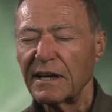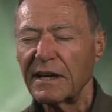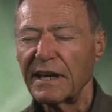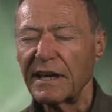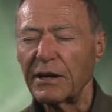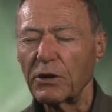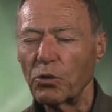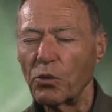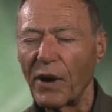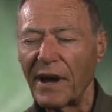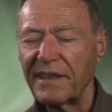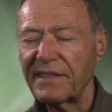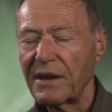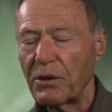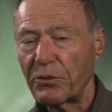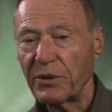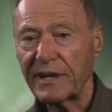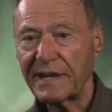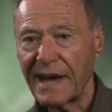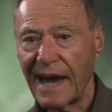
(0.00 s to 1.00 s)
in a way that
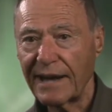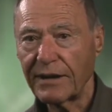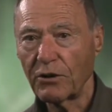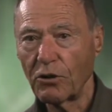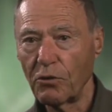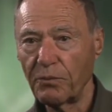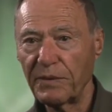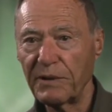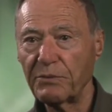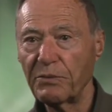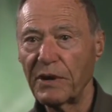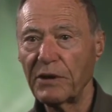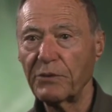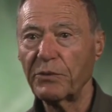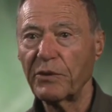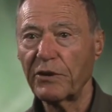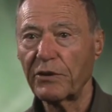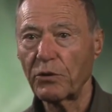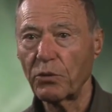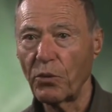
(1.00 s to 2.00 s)
we're not open when
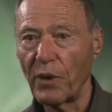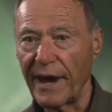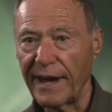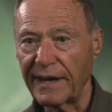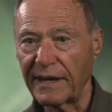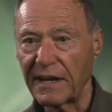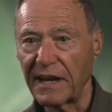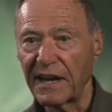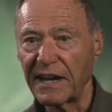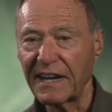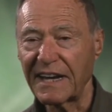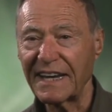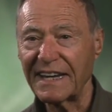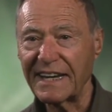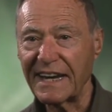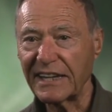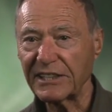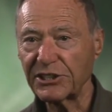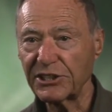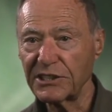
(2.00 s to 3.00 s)
we're awake.
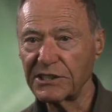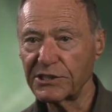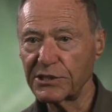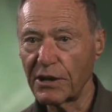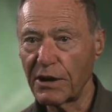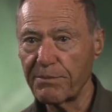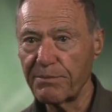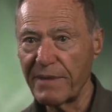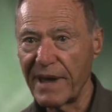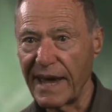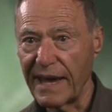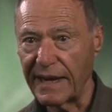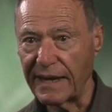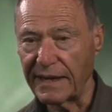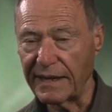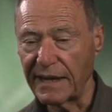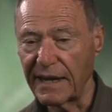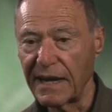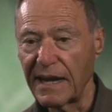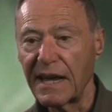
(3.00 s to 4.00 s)
Connections are
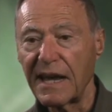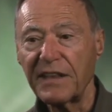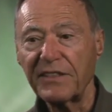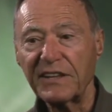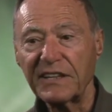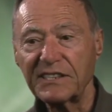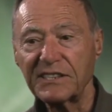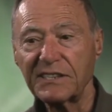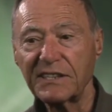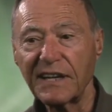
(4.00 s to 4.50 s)
made. This